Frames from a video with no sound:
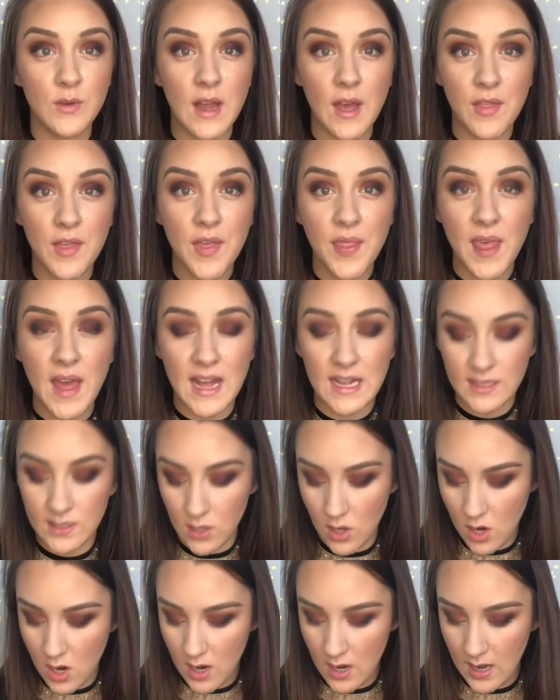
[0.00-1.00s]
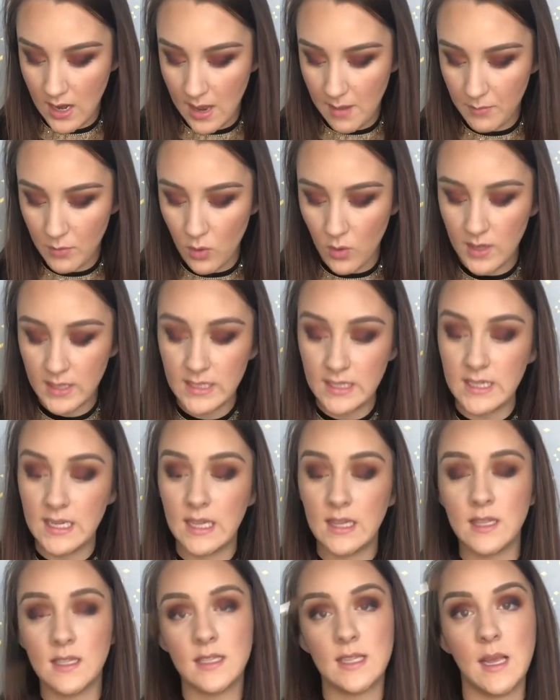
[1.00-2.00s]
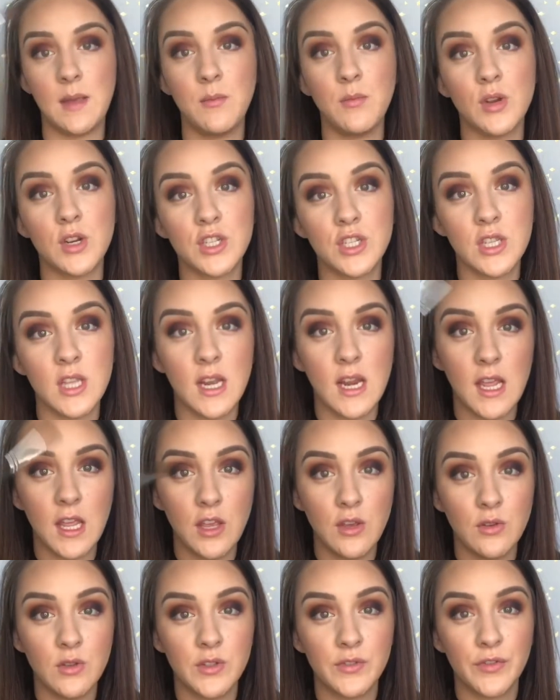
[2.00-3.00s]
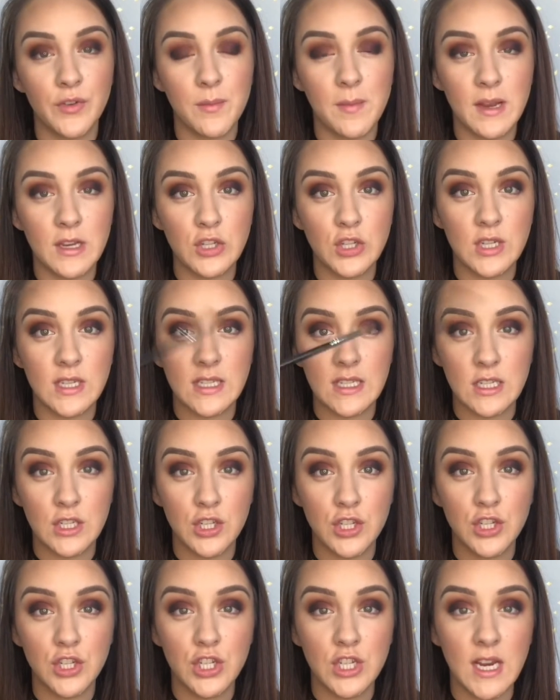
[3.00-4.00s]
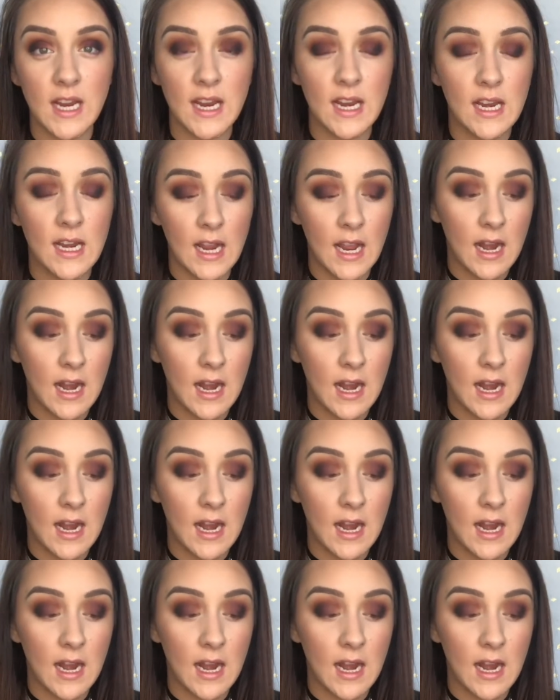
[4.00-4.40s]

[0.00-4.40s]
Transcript: now that that's on, I'm going to take the same brush that I used for my transition shade,